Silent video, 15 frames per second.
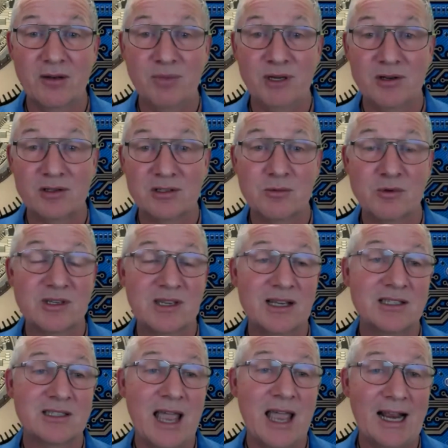because it was
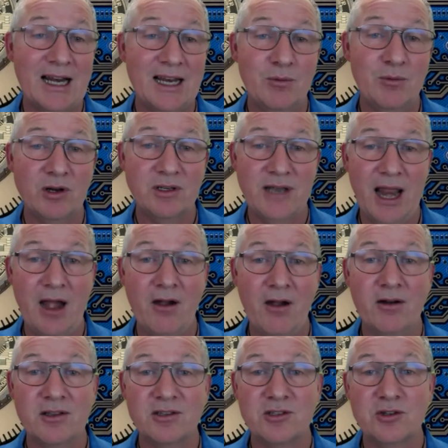exactly what
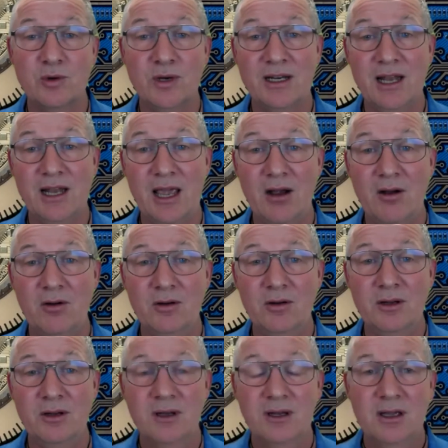Darren is doing now
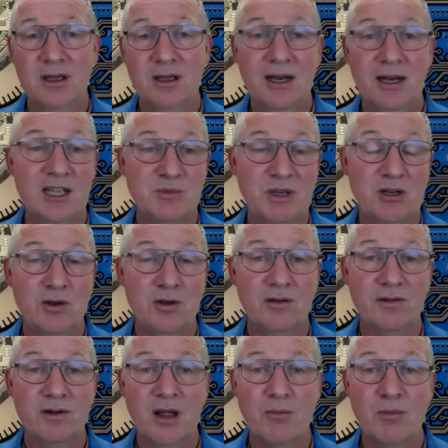and has been doing
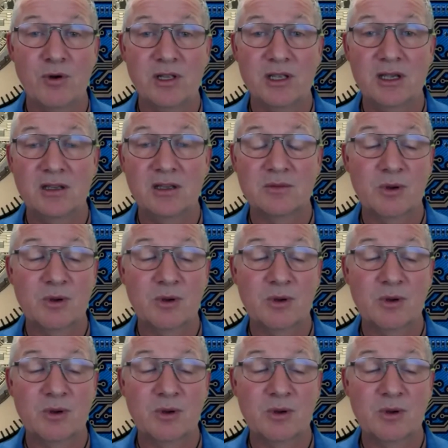for a number of years.